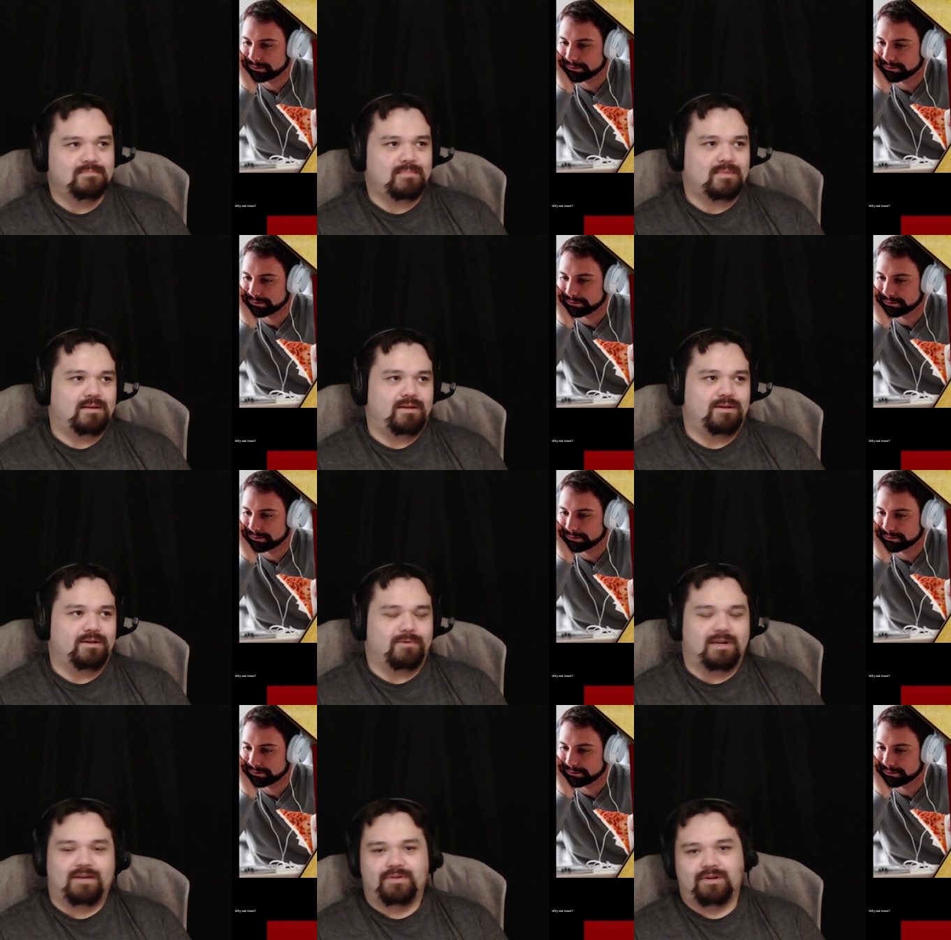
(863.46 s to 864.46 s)
Speaker 1: you know
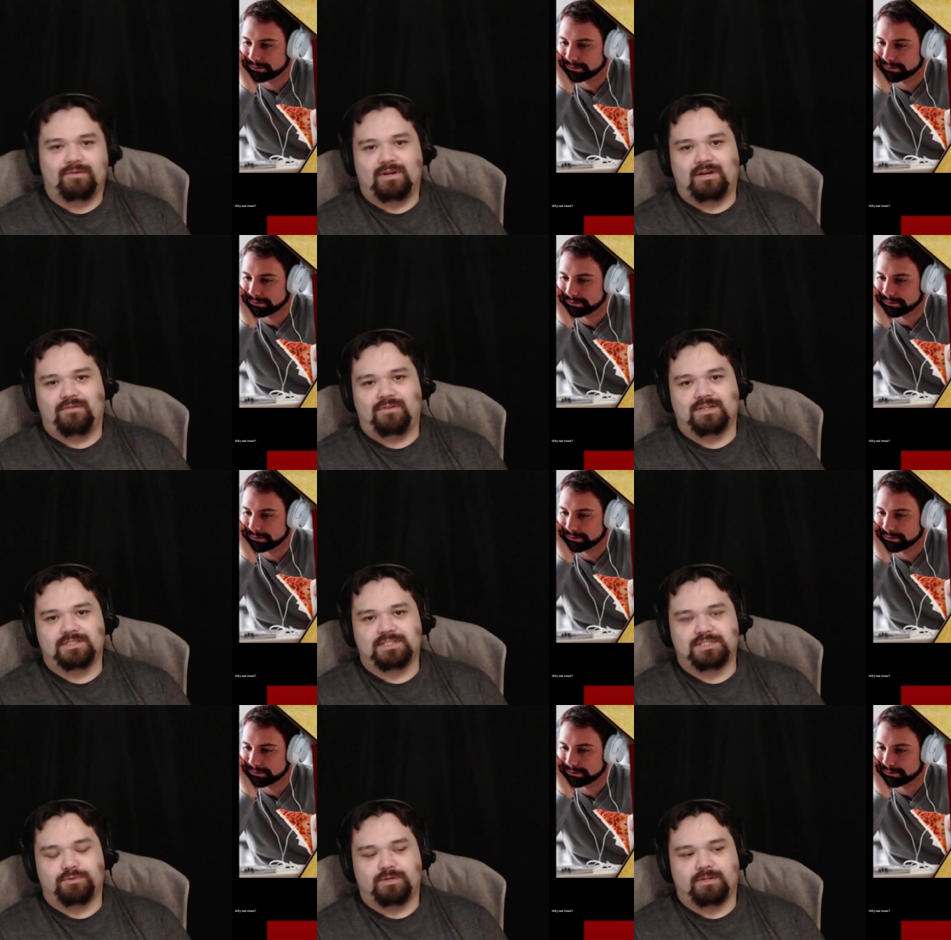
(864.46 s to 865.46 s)
whatever whatever it is that you
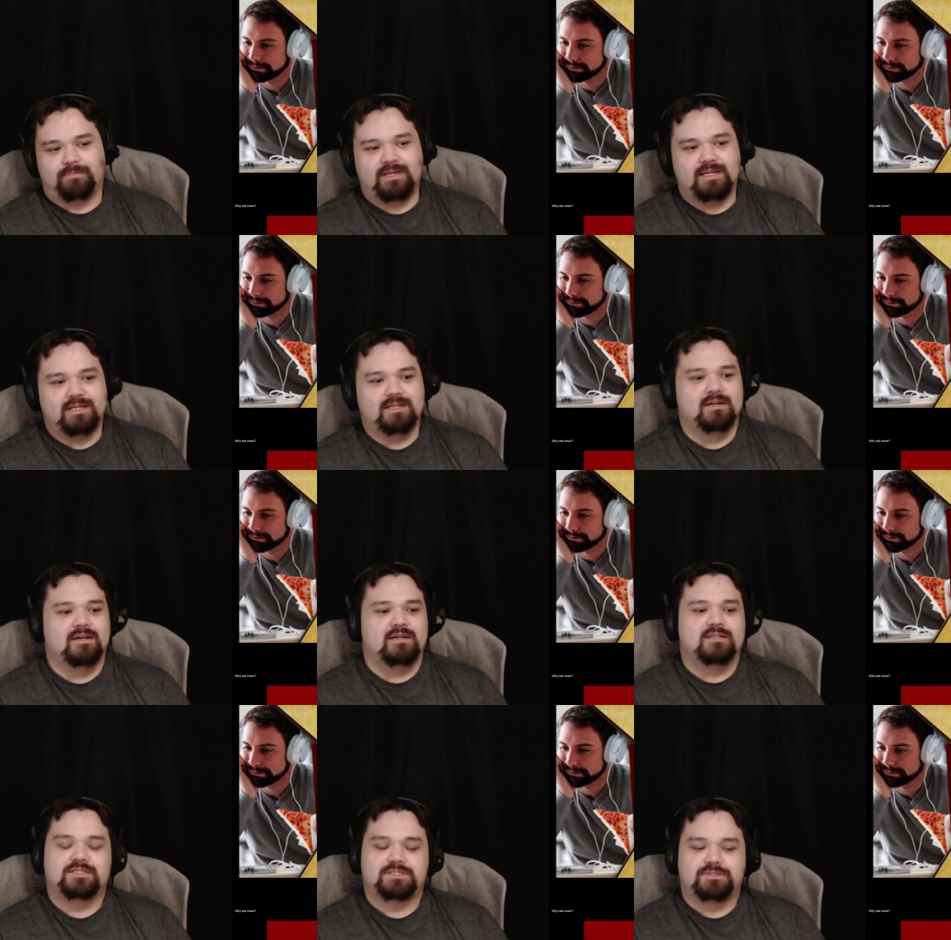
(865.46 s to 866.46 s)
want to be
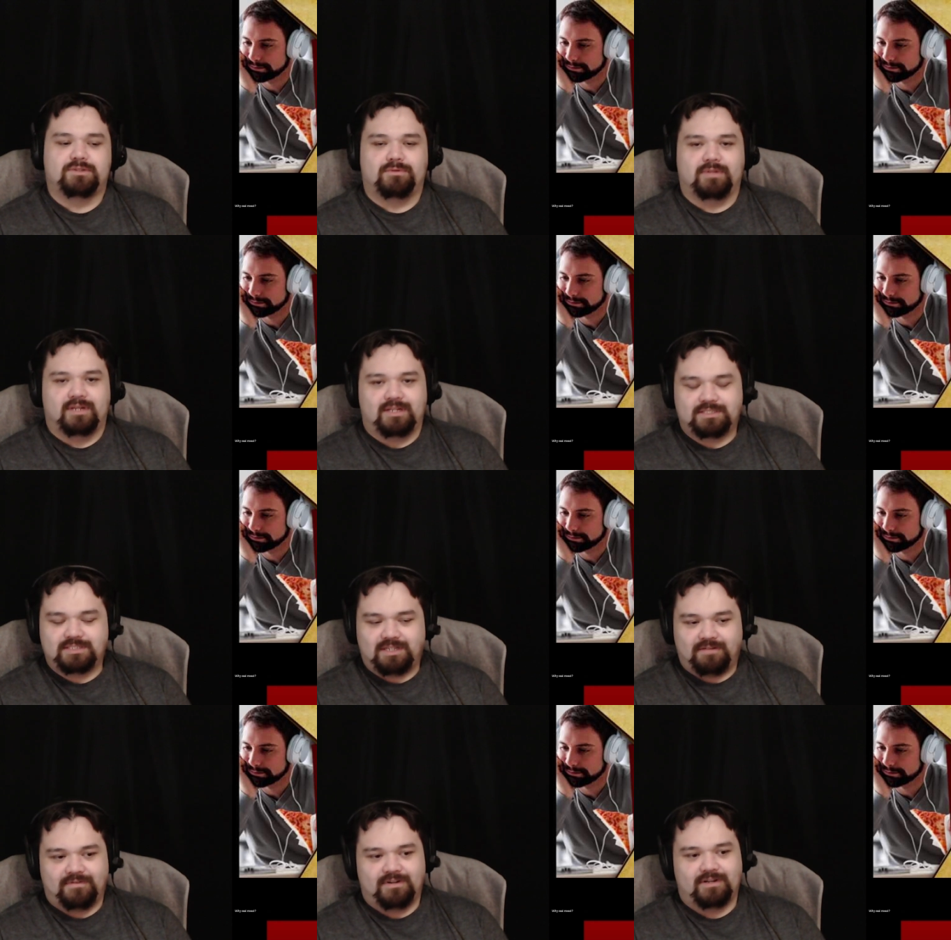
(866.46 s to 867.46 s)
just don't let it
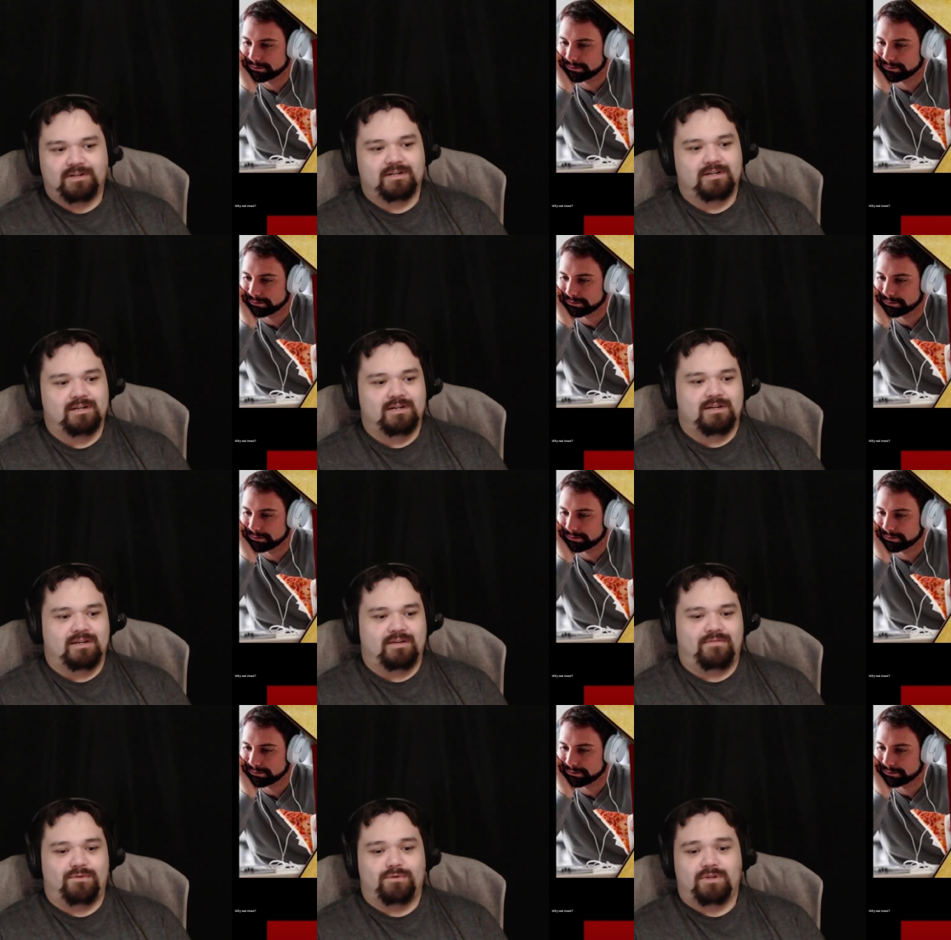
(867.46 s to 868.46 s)
suffer if you
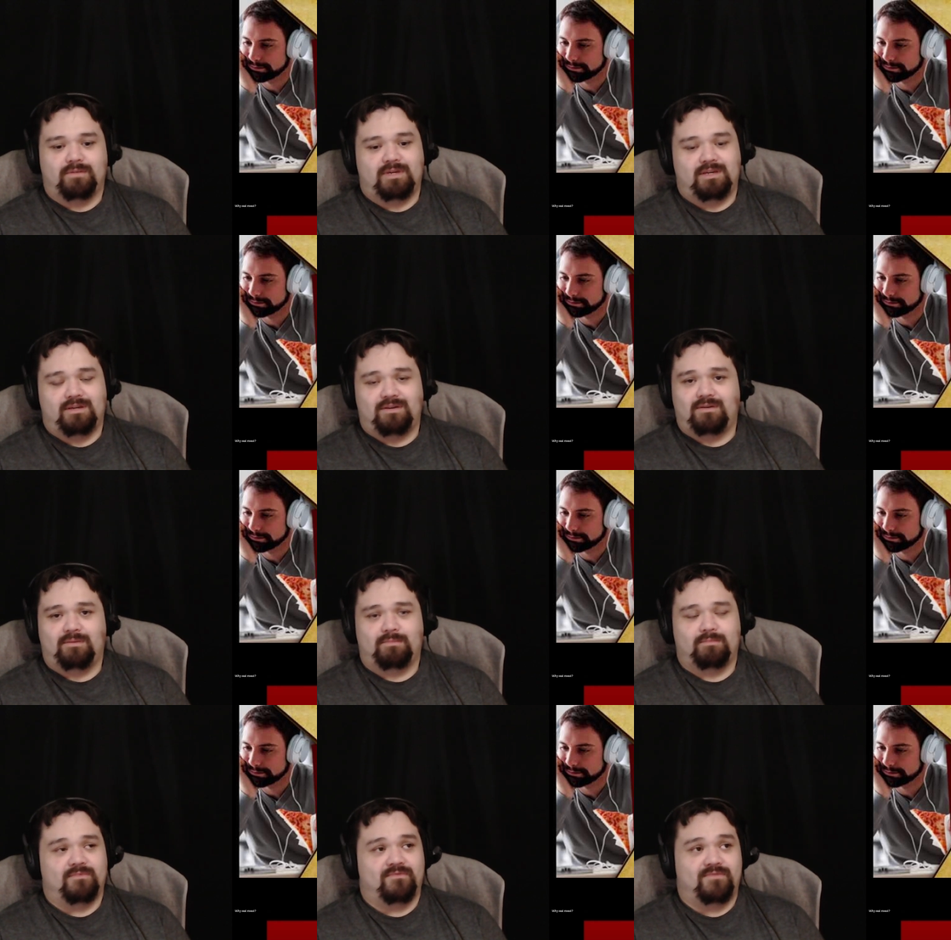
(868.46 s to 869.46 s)
want to be
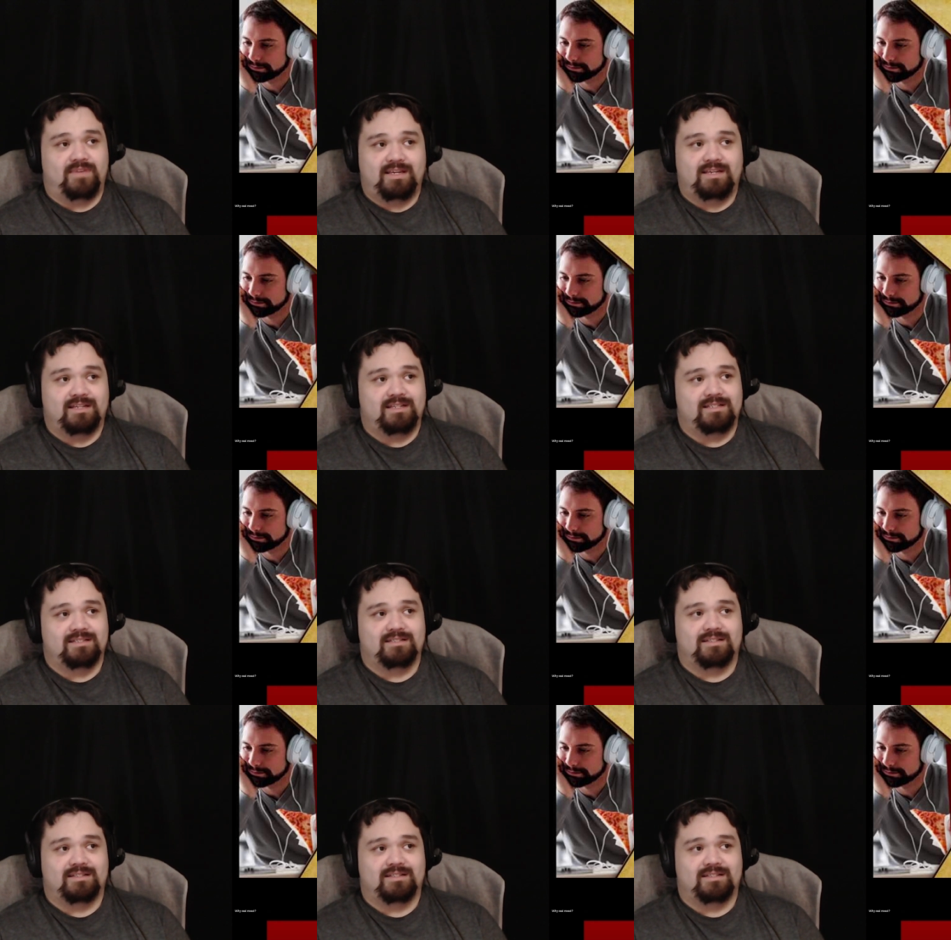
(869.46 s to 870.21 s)
vegan